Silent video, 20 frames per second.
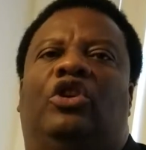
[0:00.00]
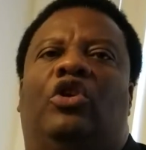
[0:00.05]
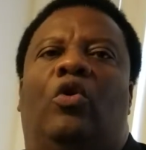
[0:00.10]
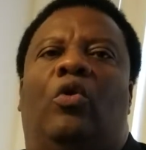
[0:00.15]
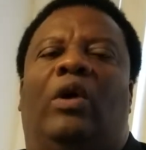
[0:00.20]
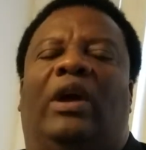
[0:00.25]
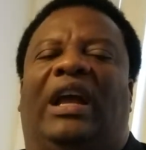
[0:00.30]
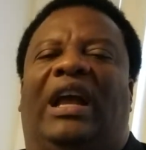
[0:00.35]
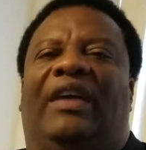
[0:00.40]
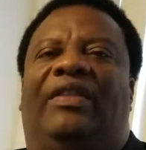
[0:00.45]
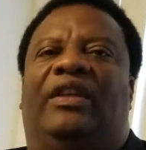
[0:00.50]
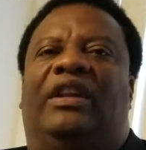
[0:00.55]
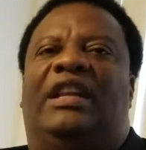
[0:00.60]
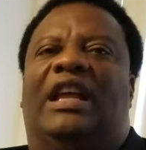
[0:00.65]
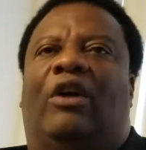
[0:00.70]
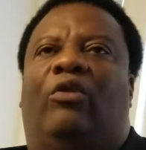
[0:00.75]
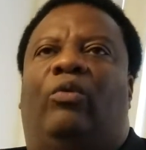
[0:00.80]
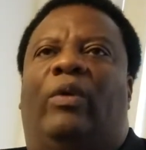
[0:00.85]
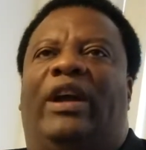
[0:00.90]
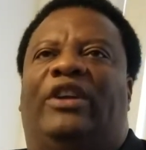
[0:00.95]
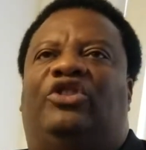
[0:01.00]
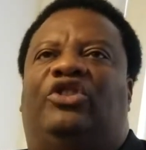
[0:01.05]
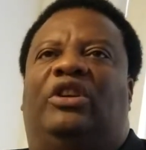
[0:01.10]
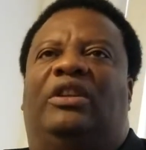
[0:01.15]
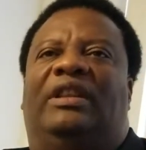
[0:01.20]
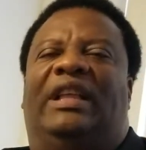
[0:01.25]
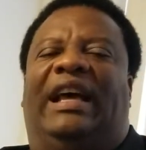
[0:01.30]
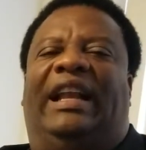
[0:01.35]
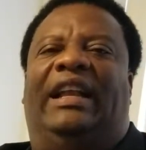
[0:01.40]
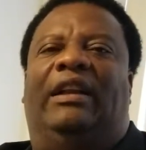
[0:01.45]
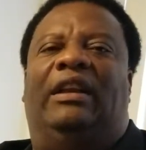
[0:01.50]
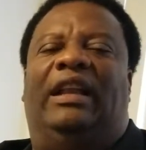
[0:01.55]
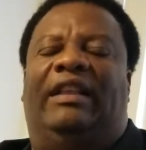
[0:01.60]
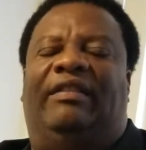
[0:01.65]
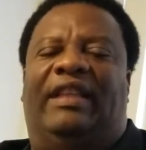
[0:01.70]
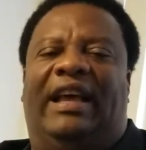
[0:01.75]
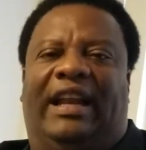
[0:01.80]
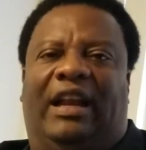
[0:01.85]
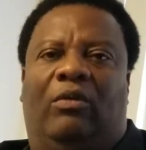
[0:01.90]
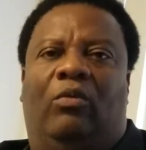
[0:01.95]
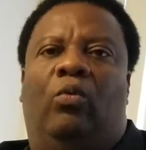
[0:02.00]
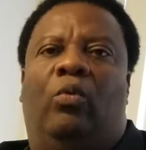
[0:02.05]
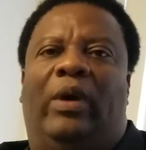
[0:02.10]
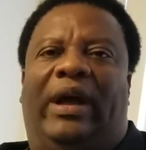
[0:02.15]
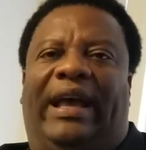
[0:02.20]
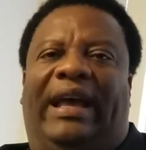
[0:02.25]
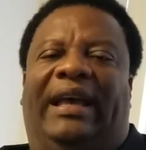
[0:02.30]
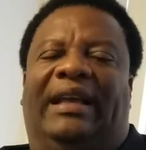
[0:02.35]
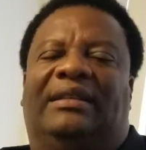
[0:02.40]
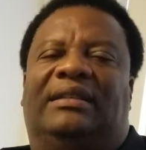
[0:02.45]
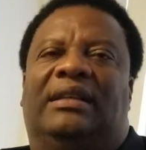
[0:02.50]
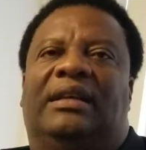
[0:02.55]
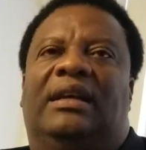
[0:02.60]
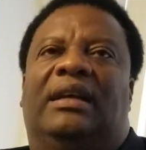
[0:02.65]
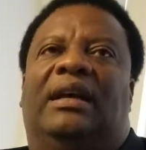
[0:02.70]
going in the direction that it went.